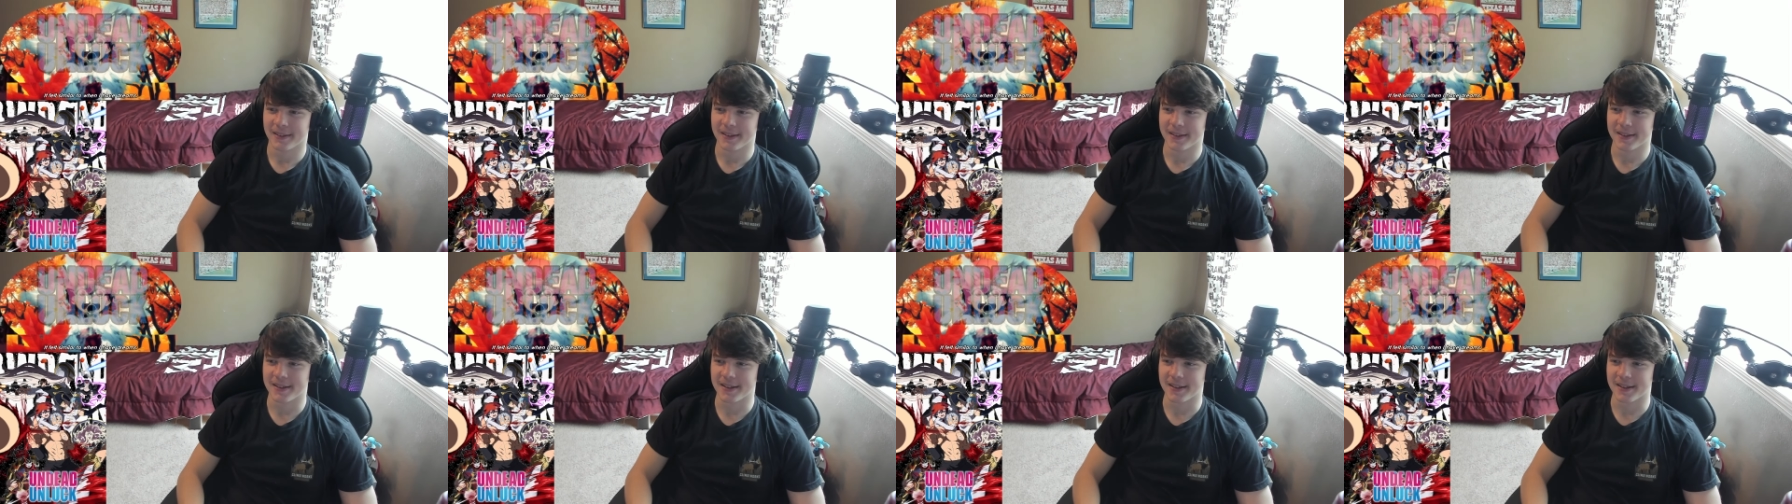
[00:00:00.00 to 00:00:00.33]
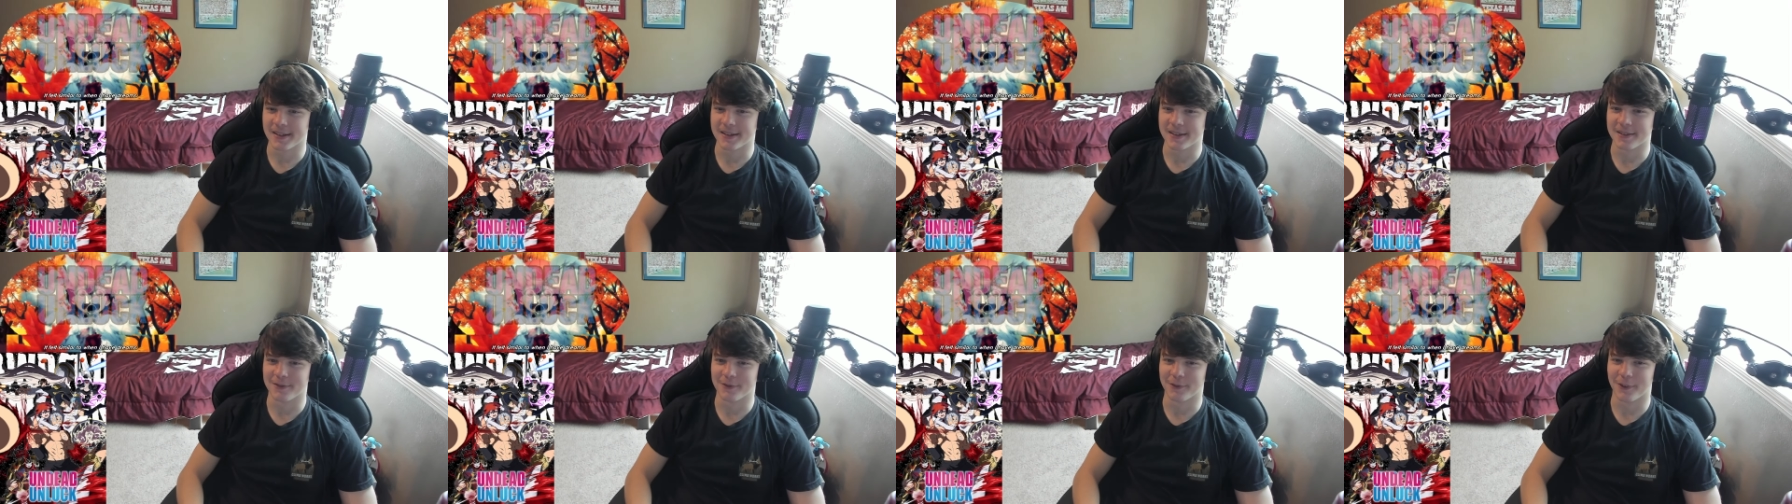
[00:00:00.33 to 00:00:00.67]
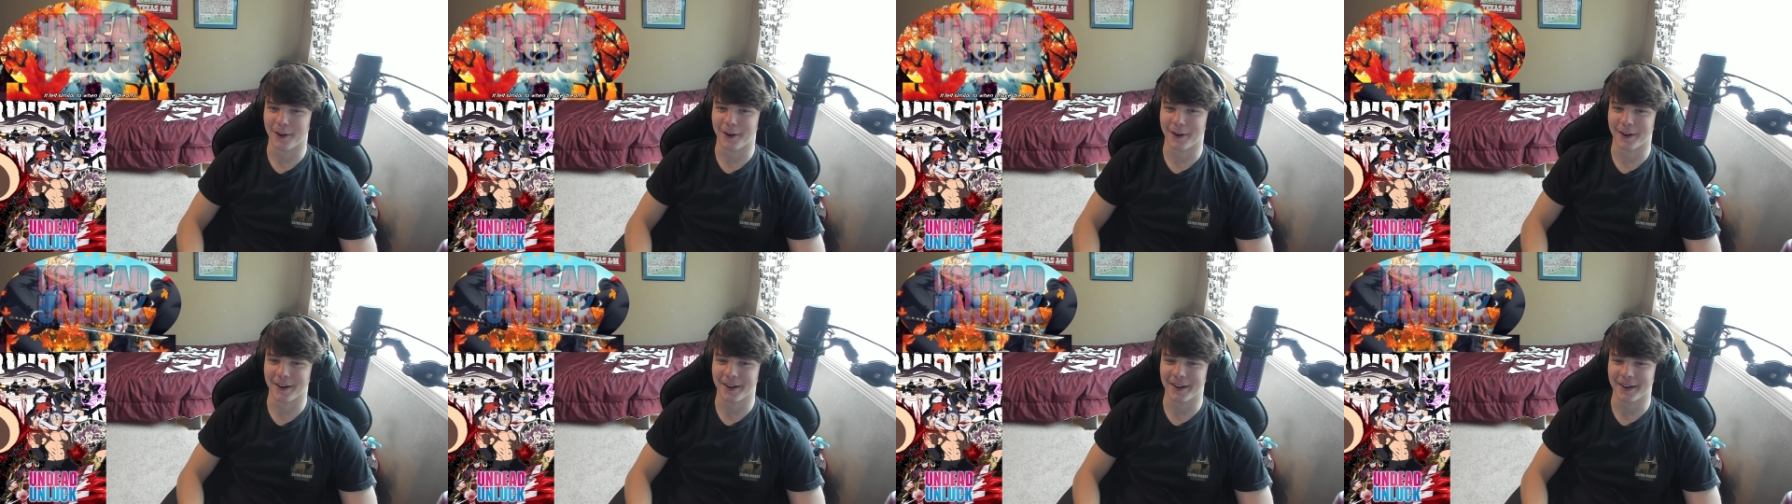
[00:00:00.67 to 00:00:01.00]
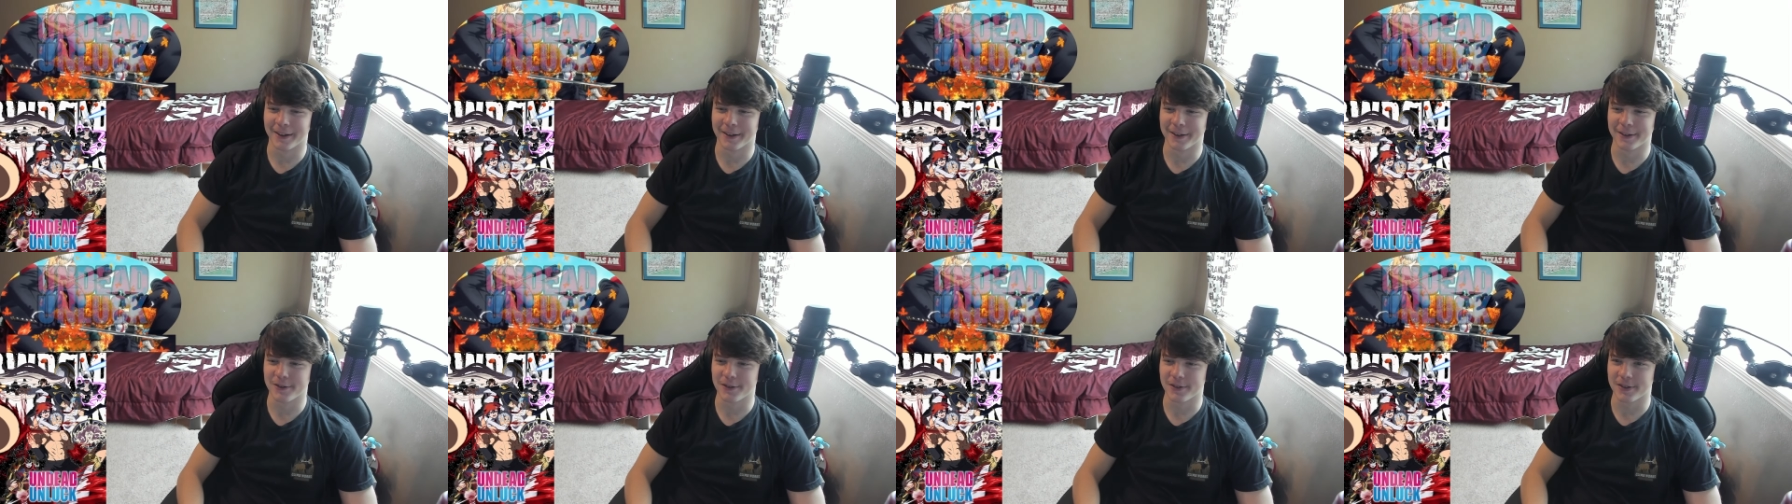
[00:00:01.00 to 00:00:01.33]
this is
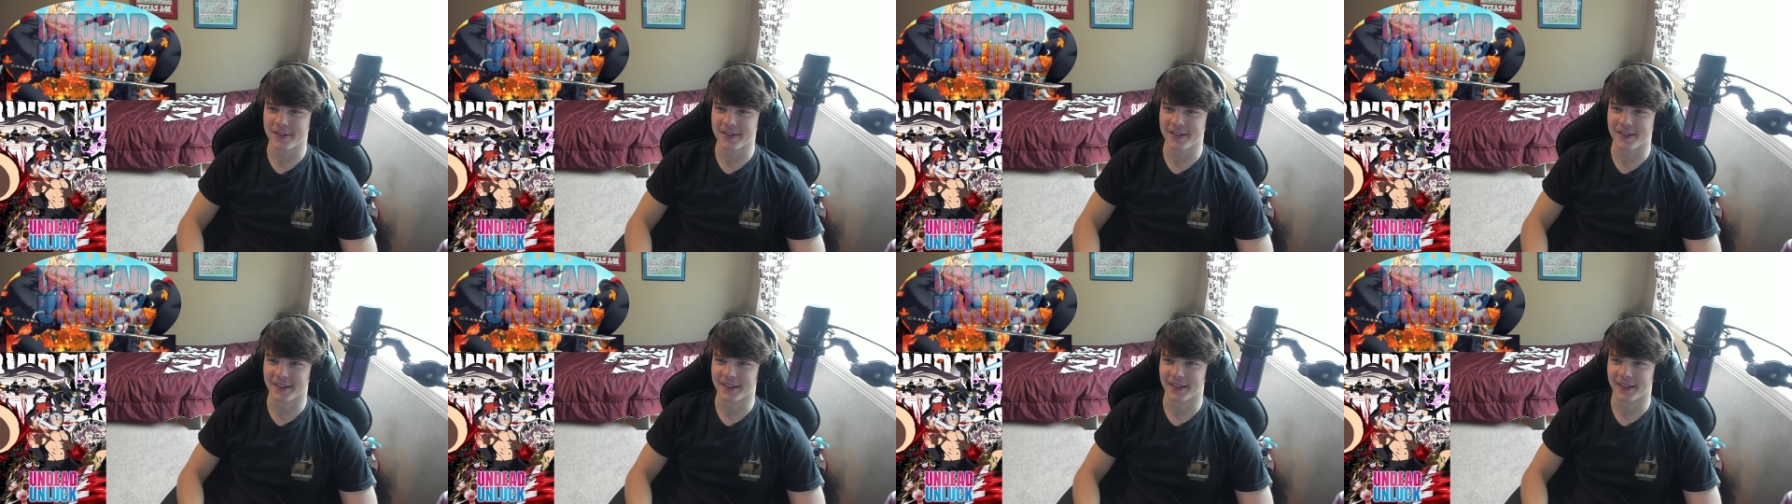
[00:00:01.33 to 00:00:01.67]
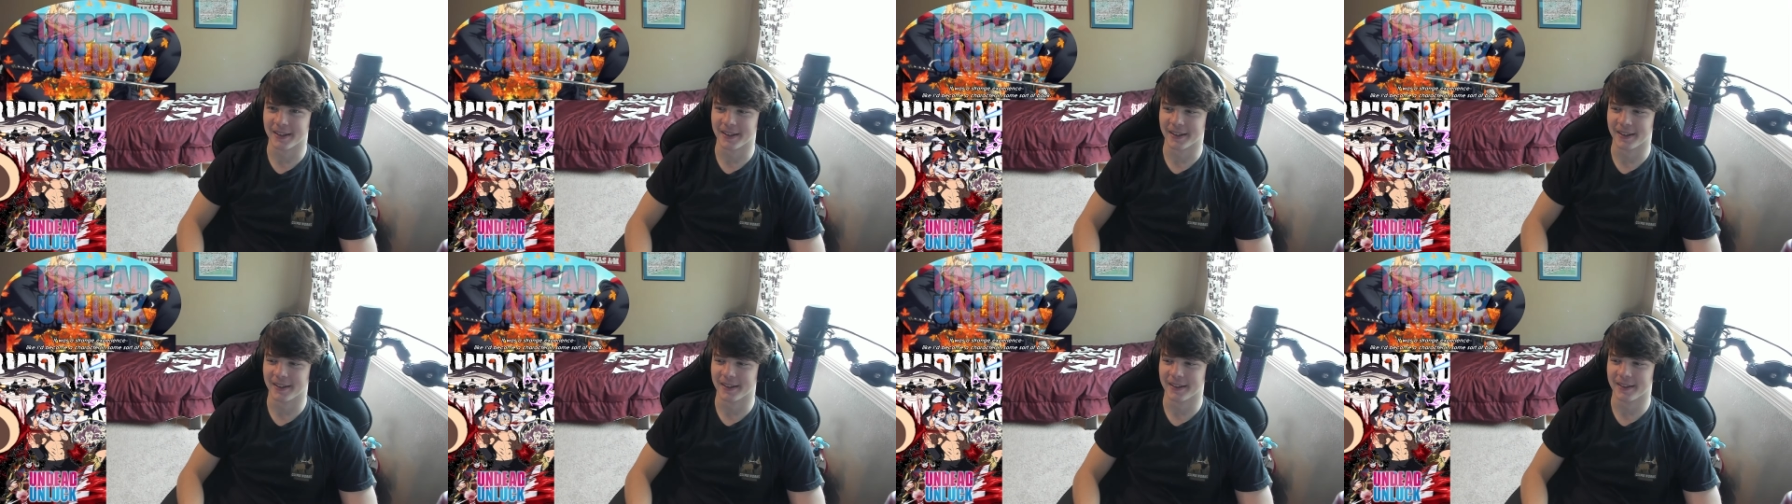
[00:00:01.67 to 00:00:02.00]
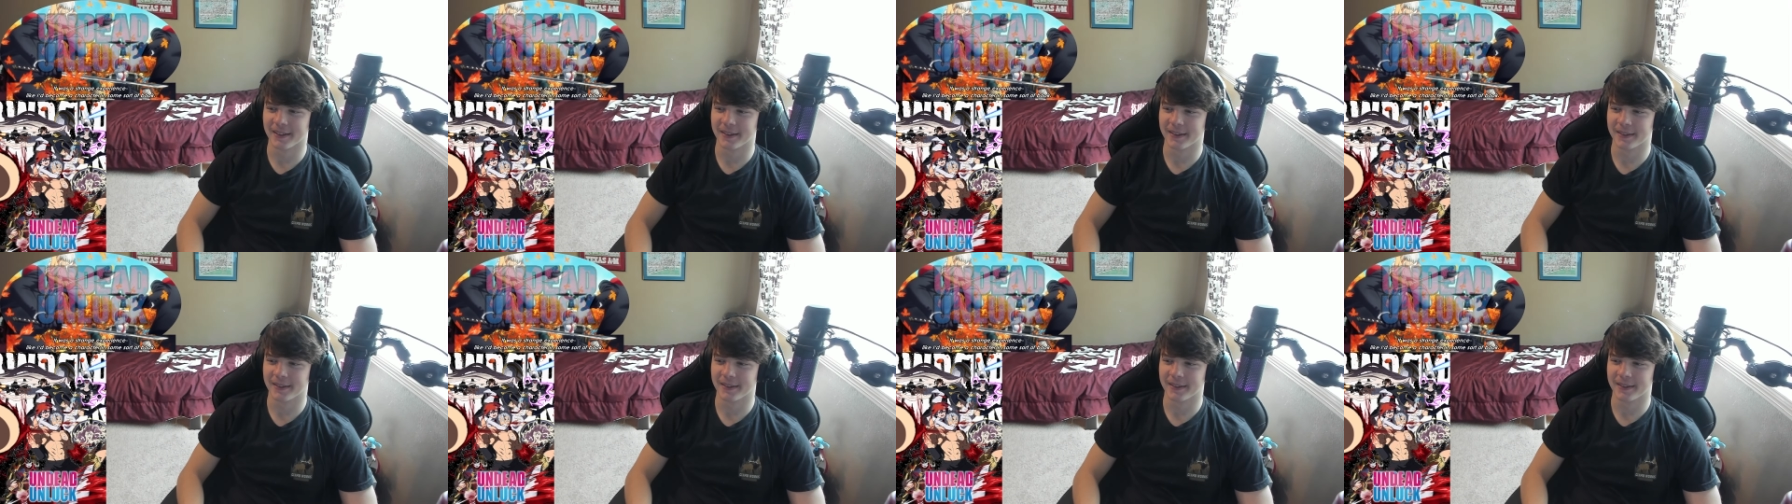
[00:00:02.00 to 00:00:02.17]
very interesting.